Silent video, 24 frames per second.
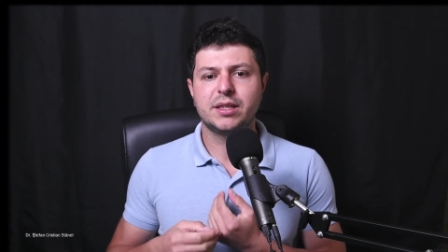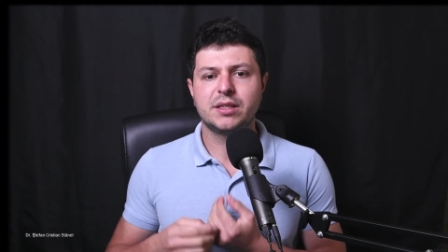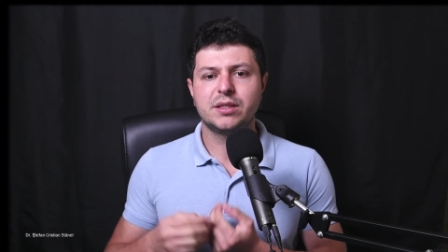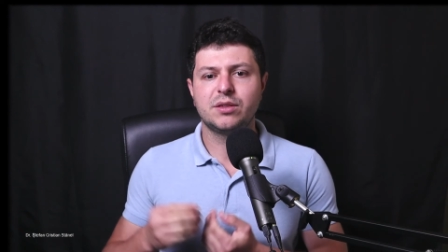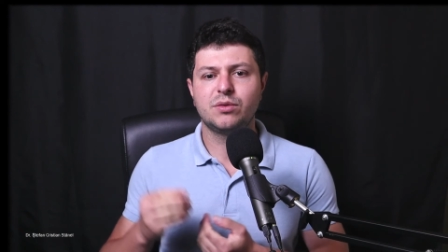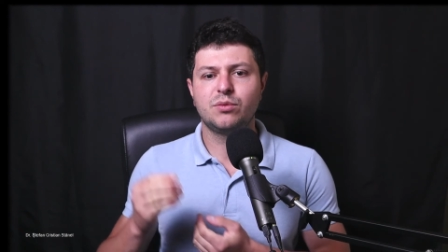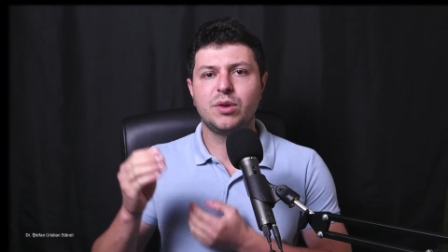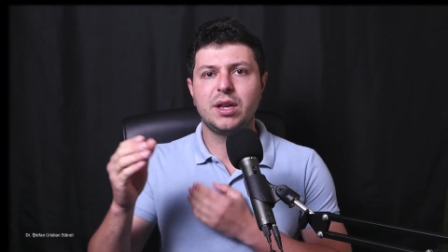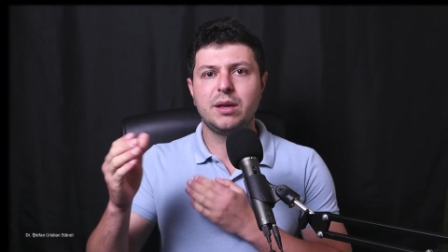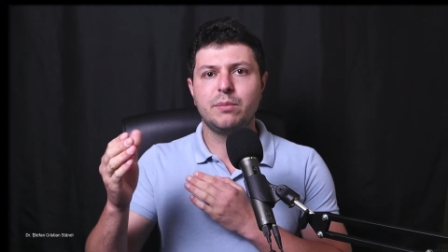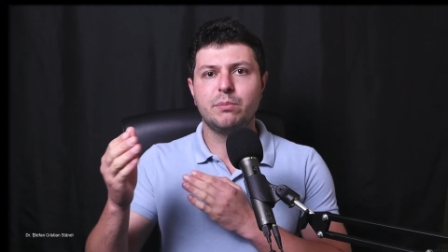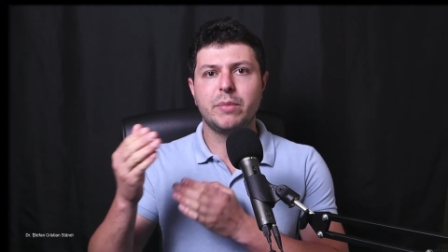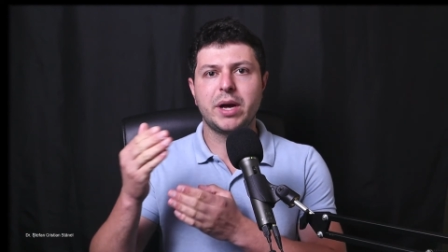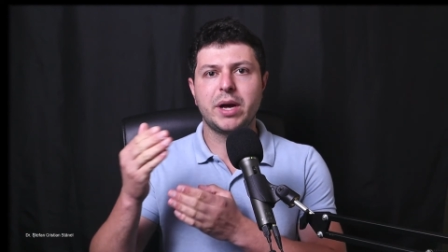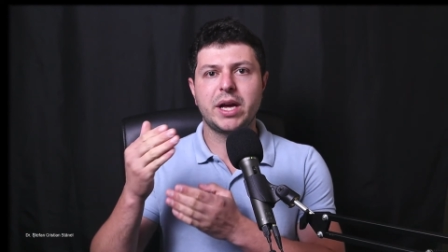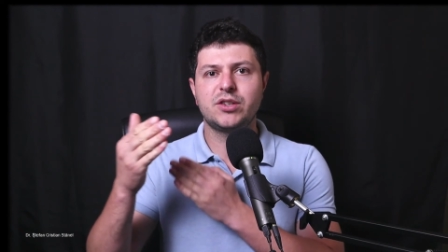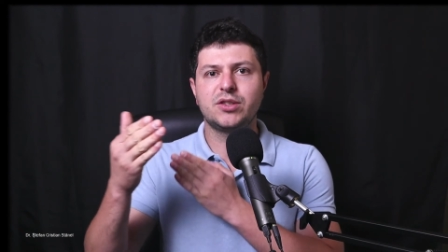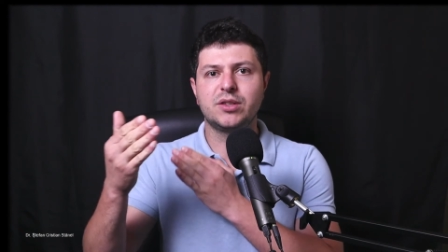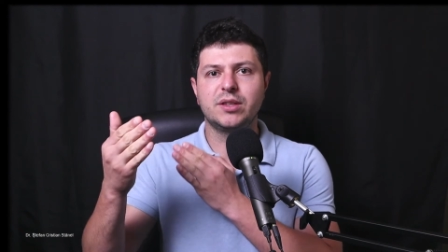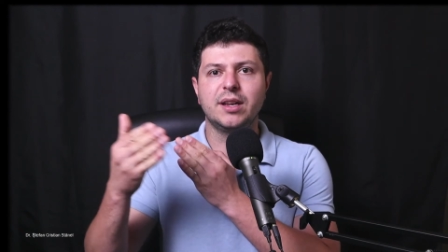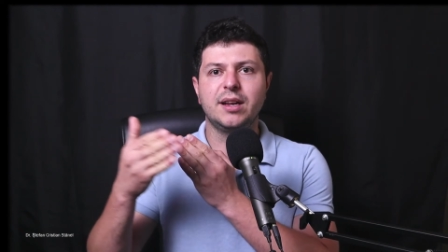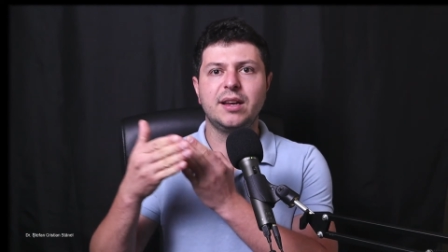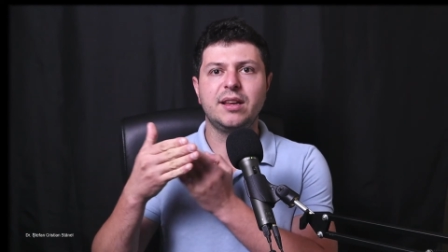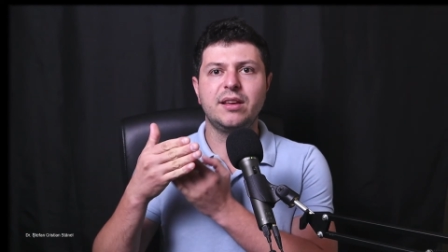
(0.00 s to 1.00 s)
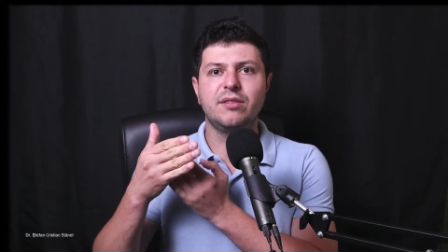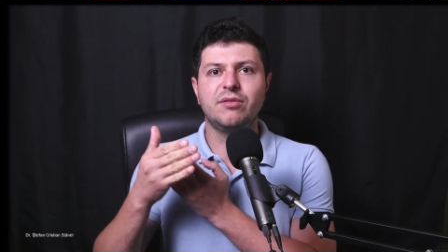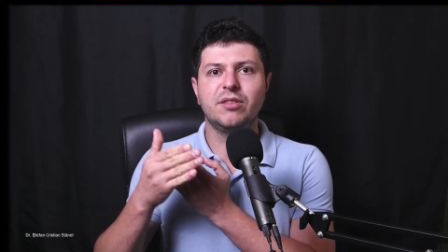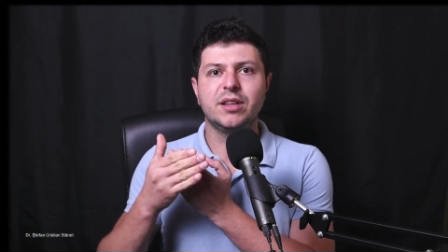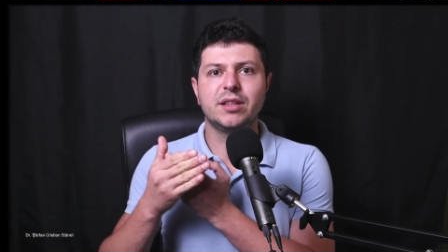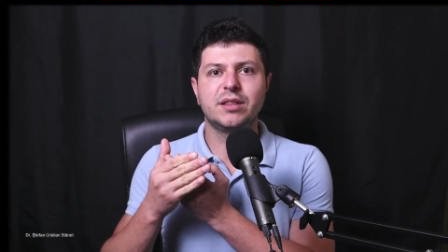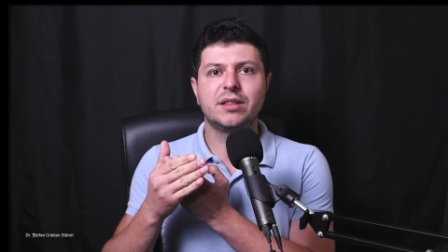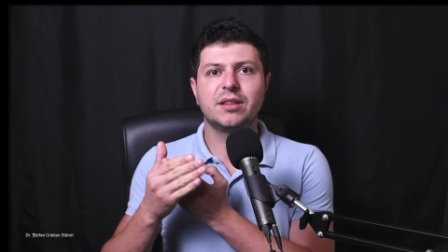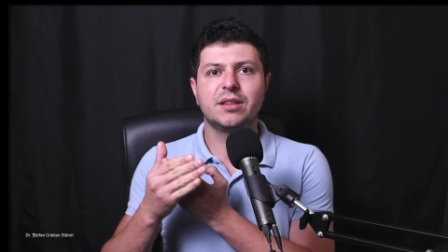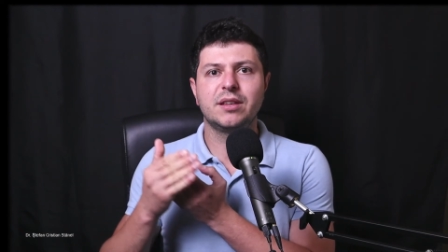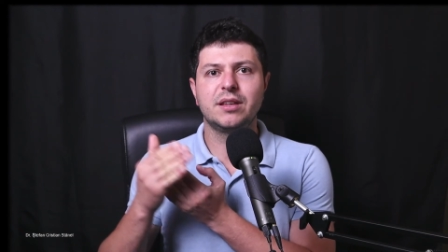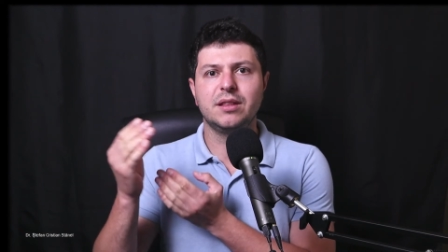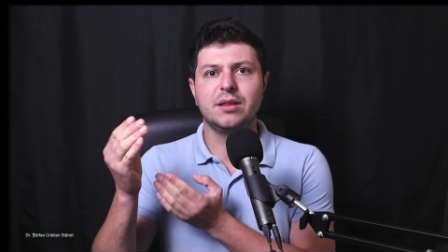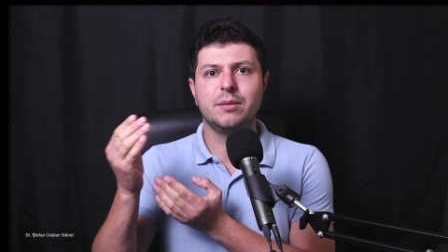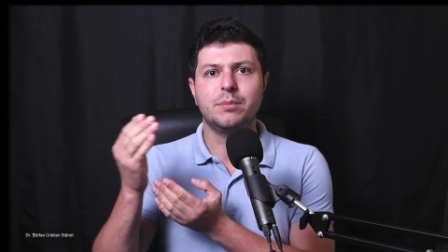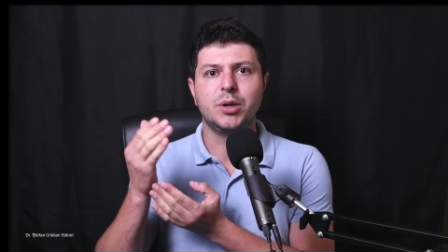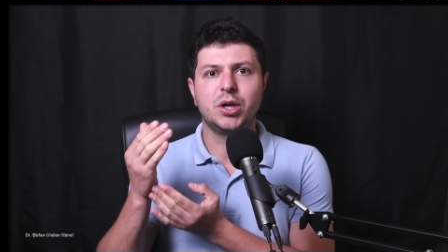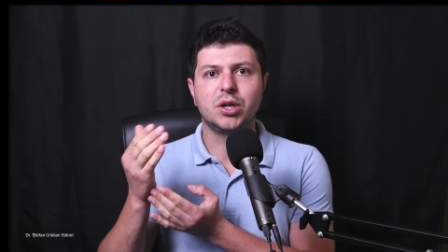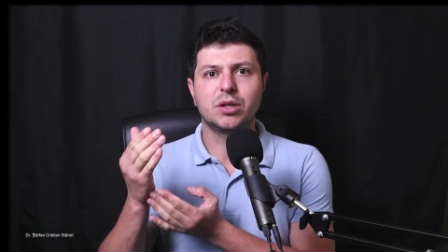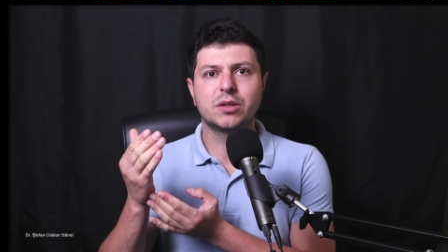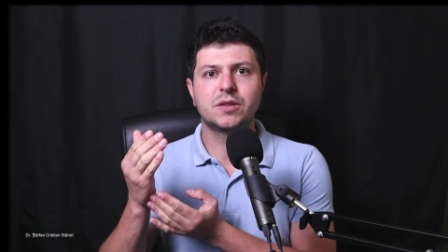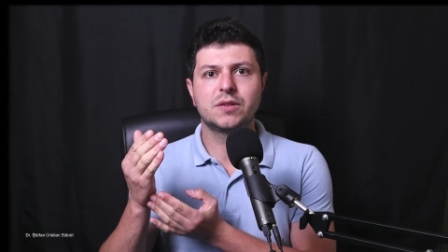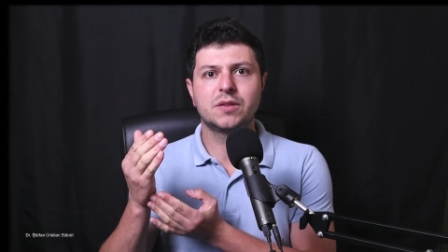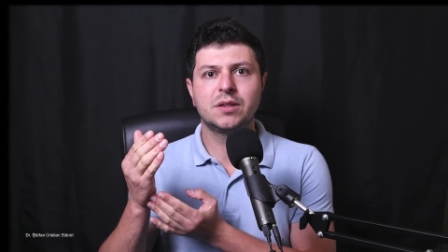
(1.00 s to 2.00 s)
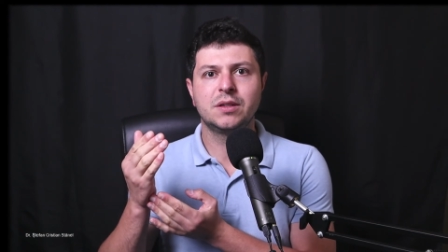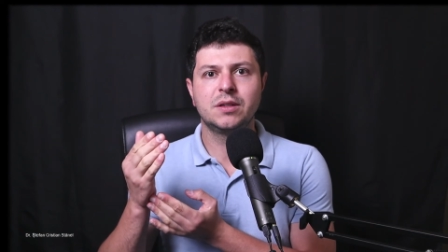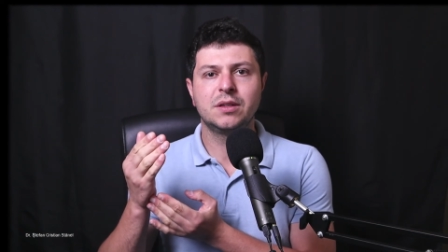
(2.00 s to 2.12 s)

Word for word: really match the leaflet in the box.